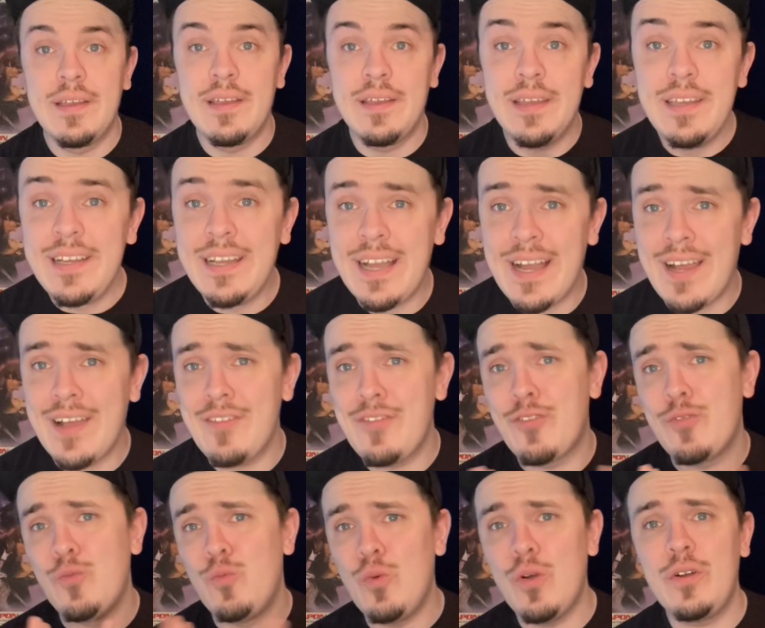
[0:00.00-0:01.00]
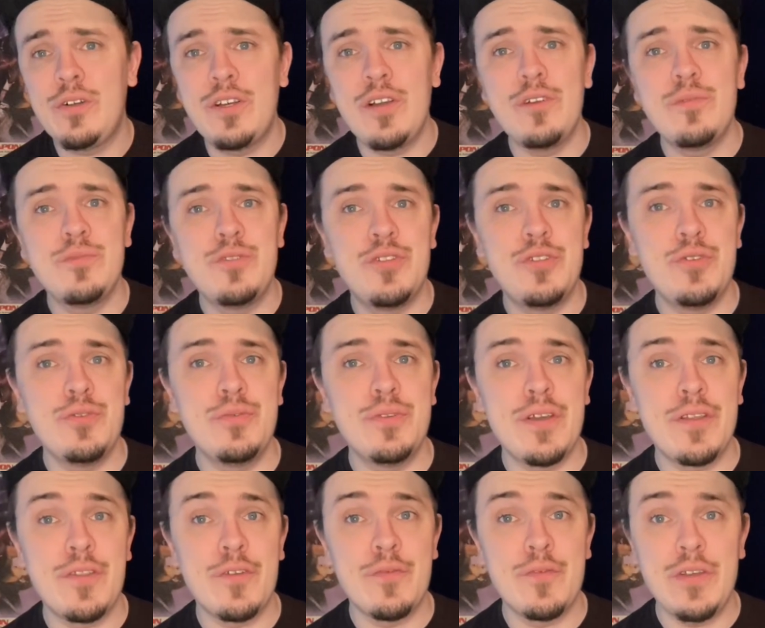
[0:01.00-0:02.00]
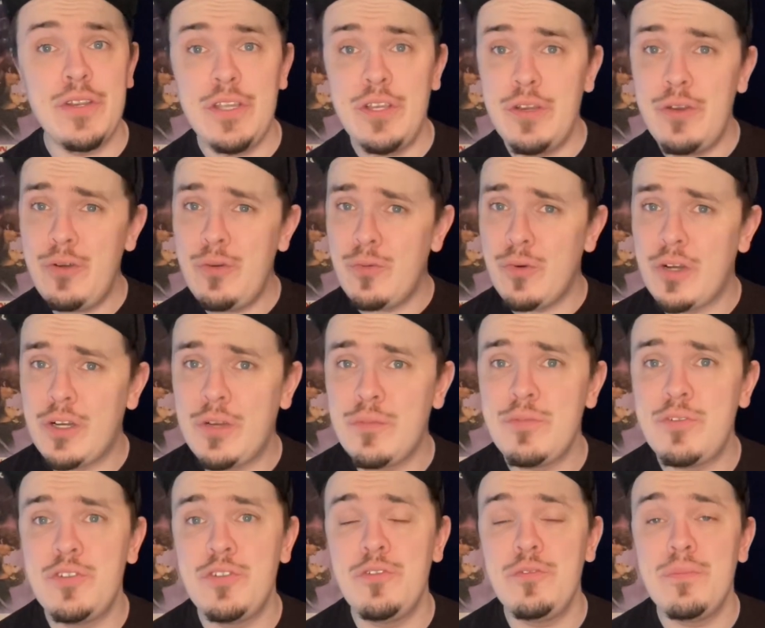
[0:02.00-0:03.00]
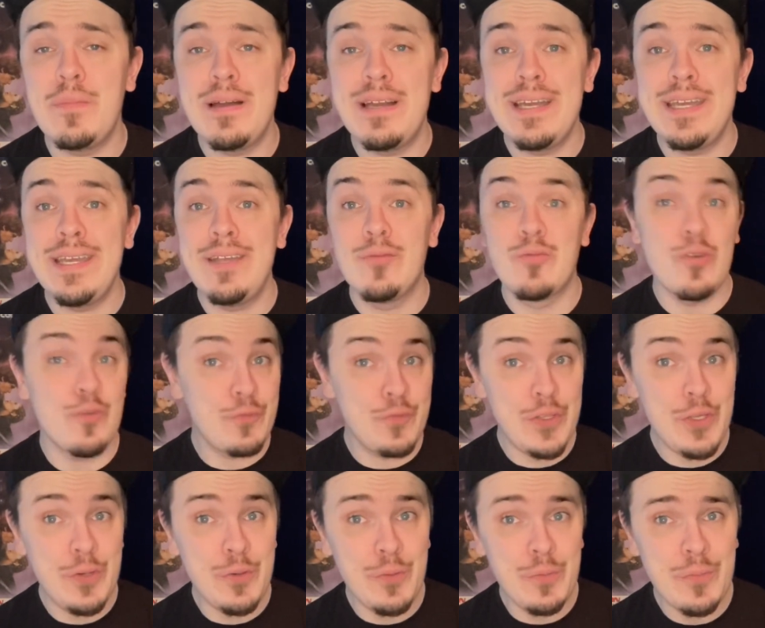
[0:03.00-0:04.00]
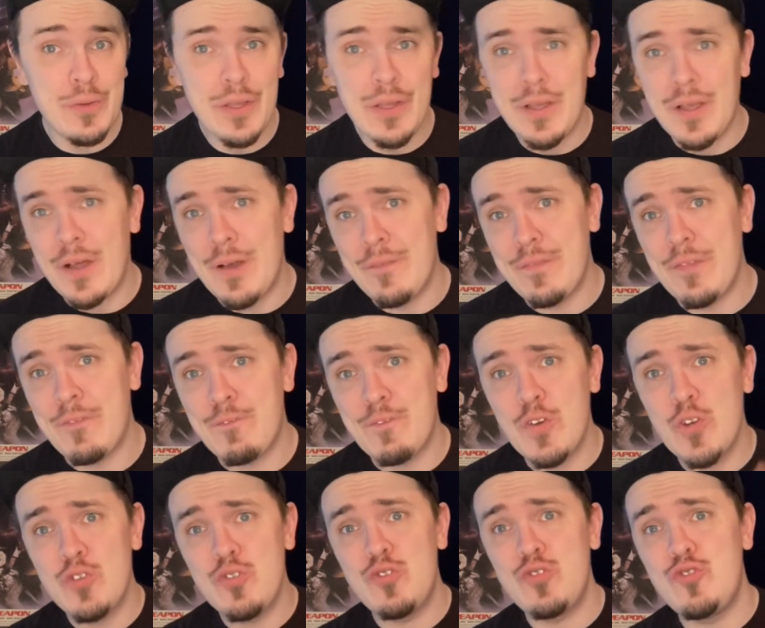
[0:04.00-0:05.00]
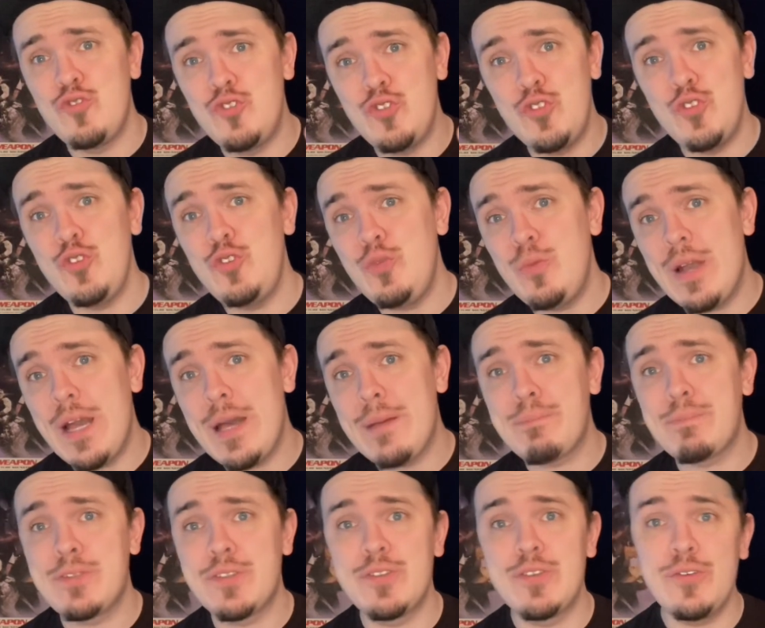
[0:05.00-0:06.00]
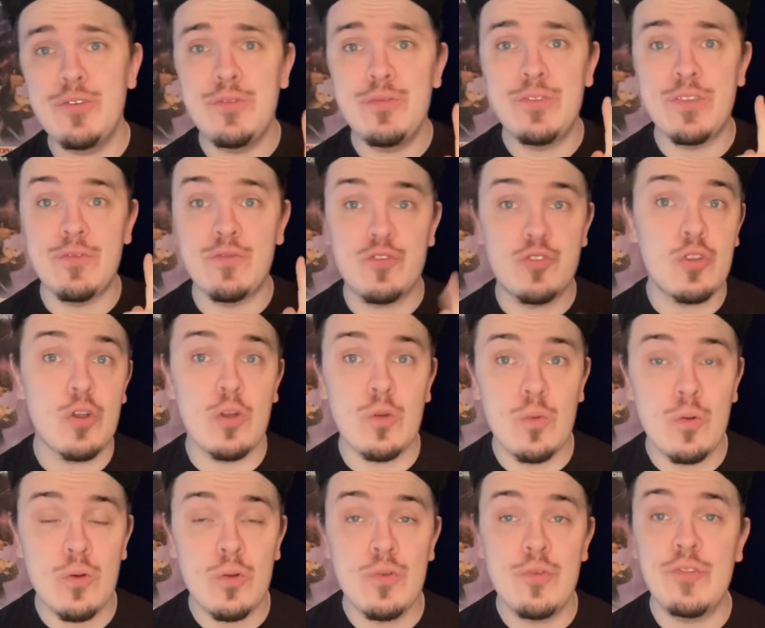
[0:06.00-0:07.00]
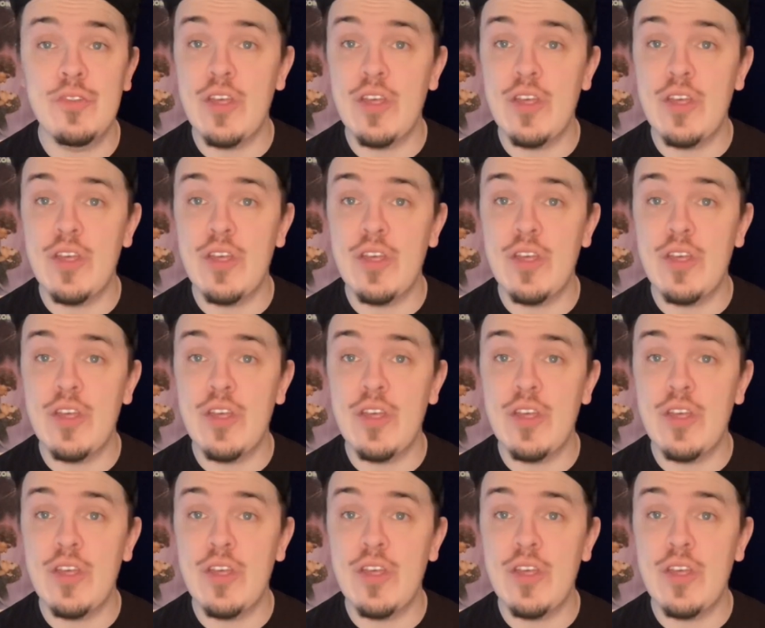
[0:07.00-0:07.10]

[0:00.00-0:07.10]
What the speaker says: Hey guys, welcome to another video. Welcome to my review of the first two episodes of Star Wars